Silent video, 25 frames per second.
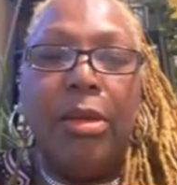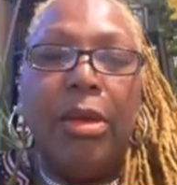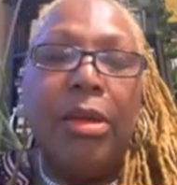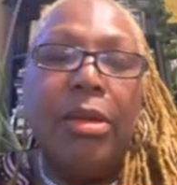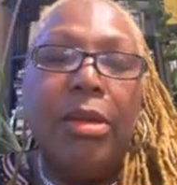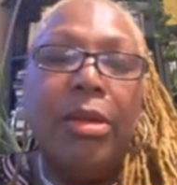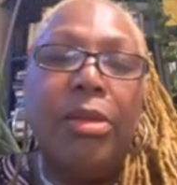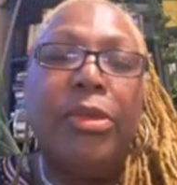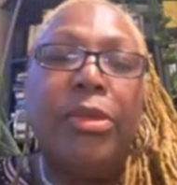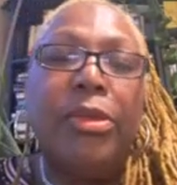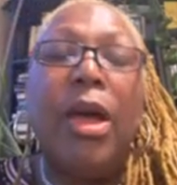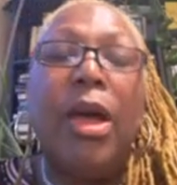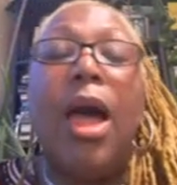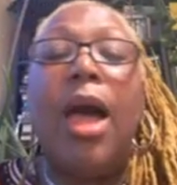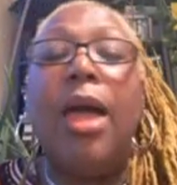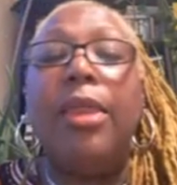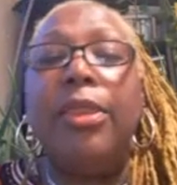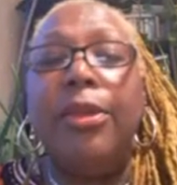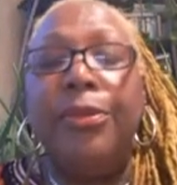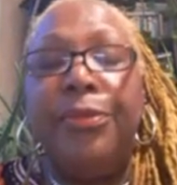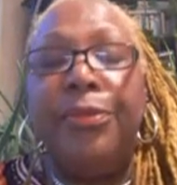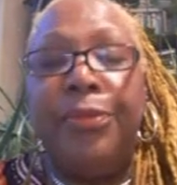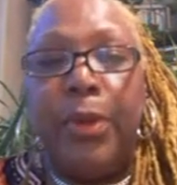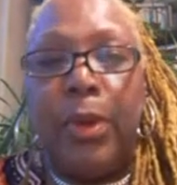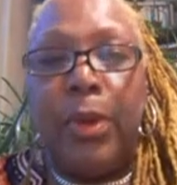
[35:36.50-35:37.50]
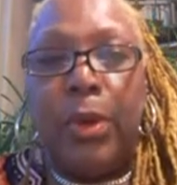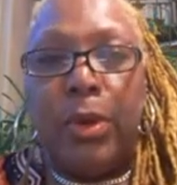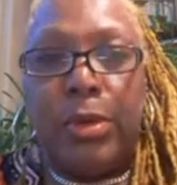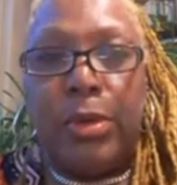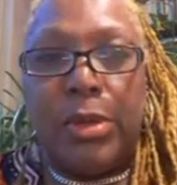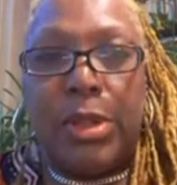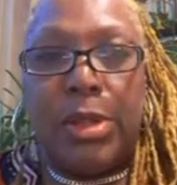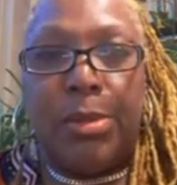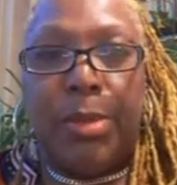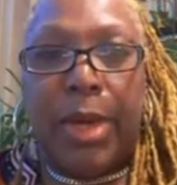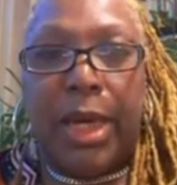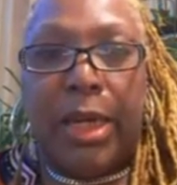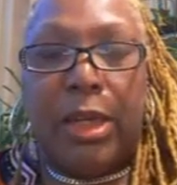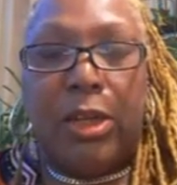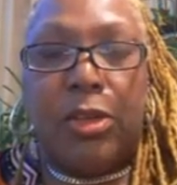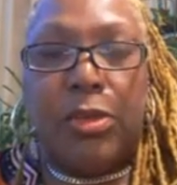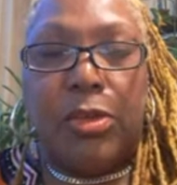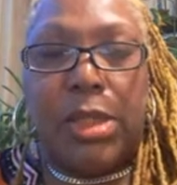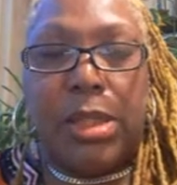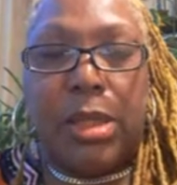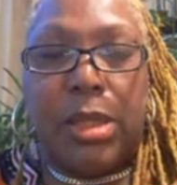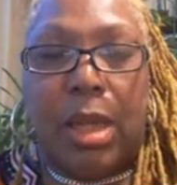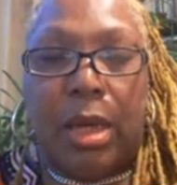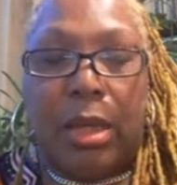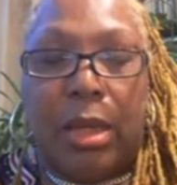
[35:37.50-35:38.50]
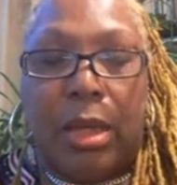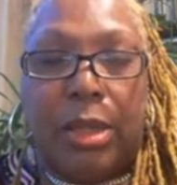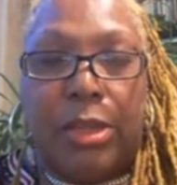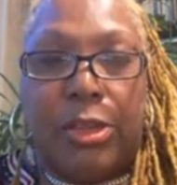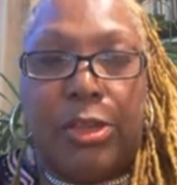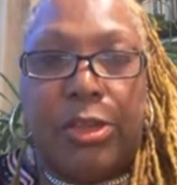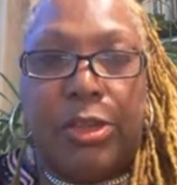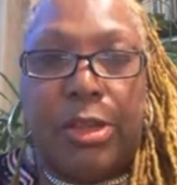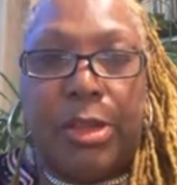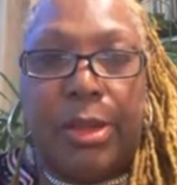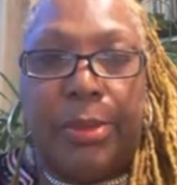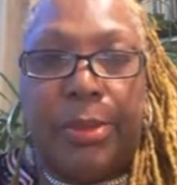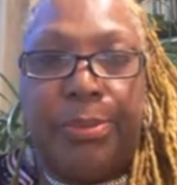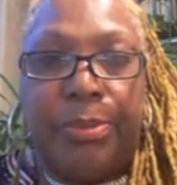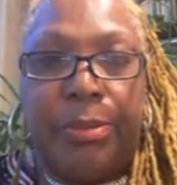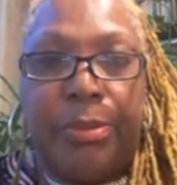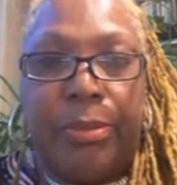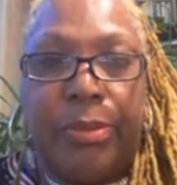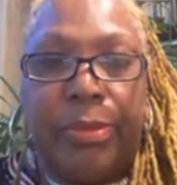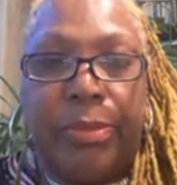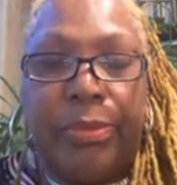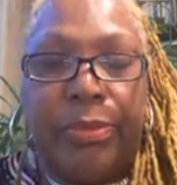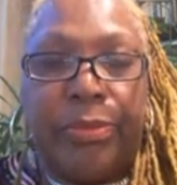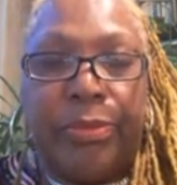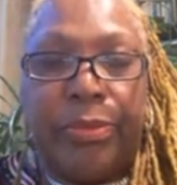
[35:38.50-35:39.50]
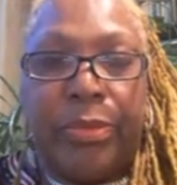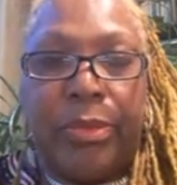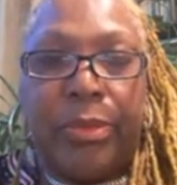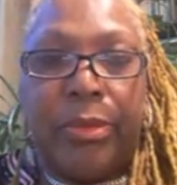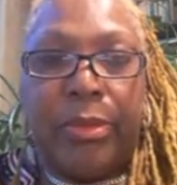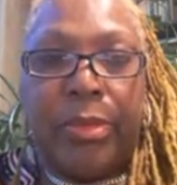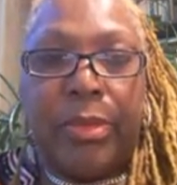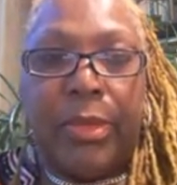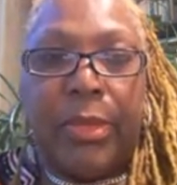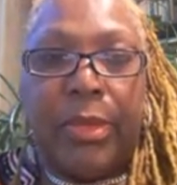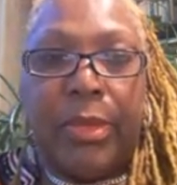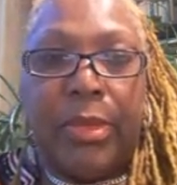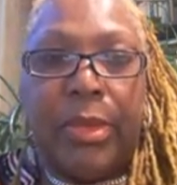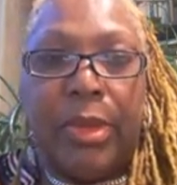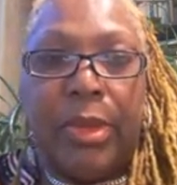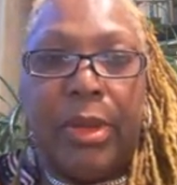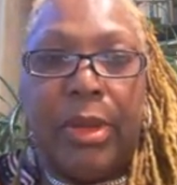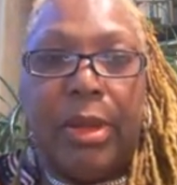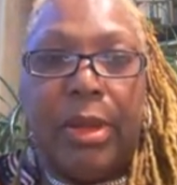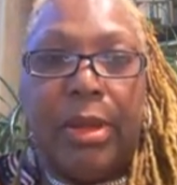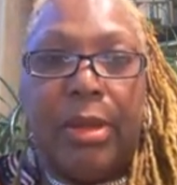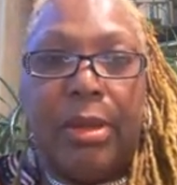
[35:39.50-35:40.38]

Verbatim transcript: Roses? The other foods make you sluggish. Roses?